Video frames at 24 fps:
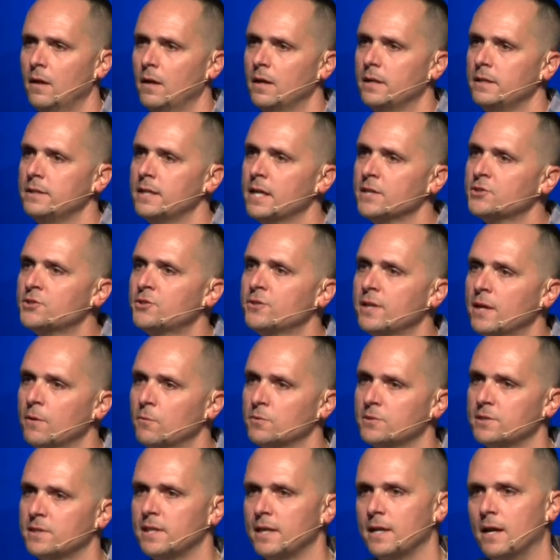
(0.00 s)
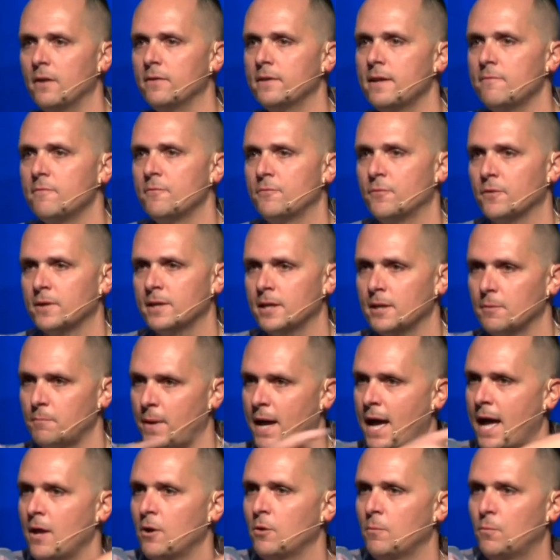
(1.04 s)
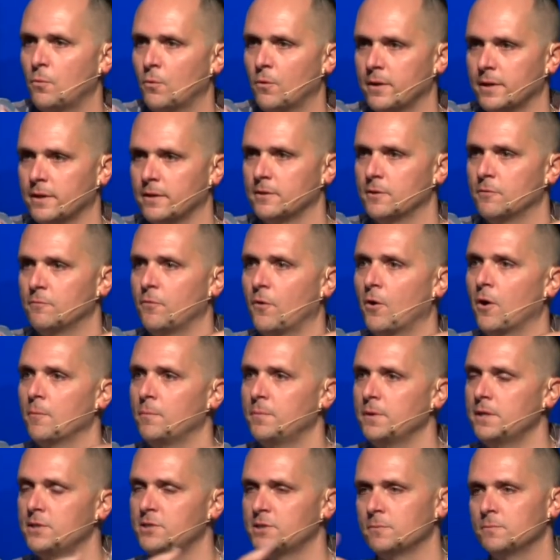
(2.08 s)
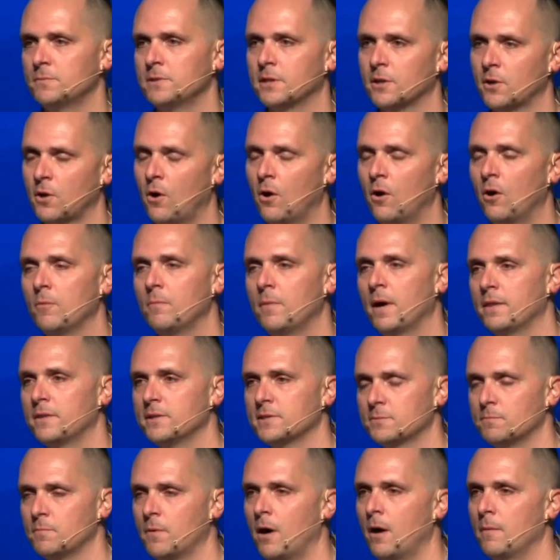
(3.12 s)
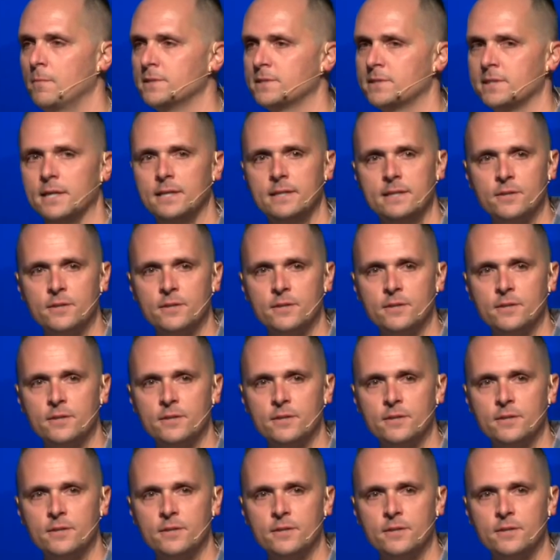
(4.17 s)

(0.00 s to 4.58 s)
Yesterday was the day I'll never forget paddleboarding in Navarre Beach and being called by this mom and saying,